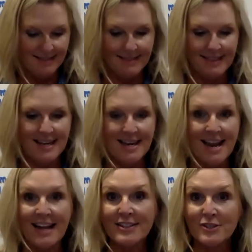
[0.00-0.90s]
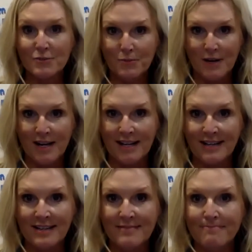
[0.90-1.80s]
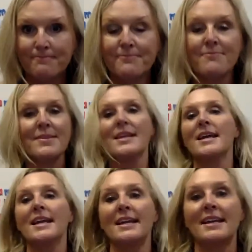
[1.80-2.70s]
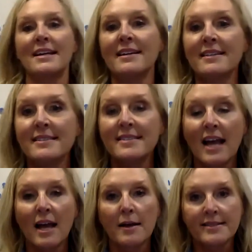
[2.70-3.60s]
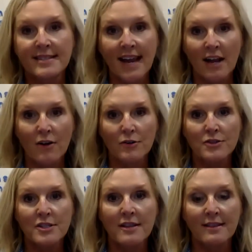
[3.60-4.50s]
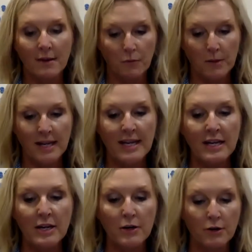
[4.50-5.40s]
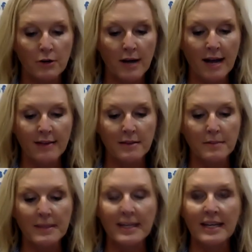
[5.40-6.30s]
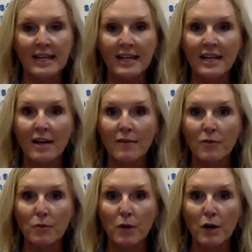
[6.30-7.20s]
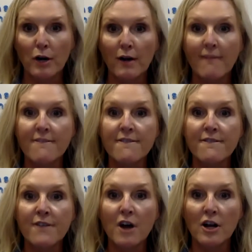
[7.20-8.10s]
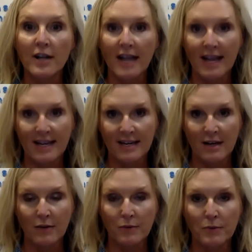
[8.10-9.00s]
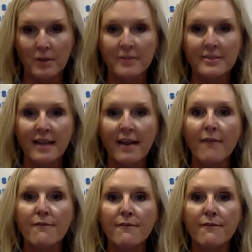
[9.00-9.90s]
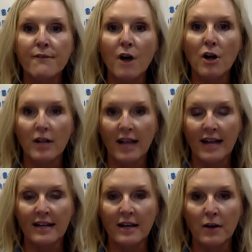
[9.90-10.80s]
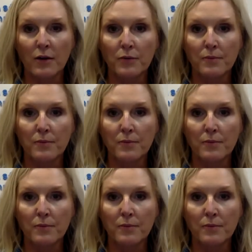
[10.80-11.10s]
The next one is a sound that we hear at the beginning of the word volcano. Say volcano.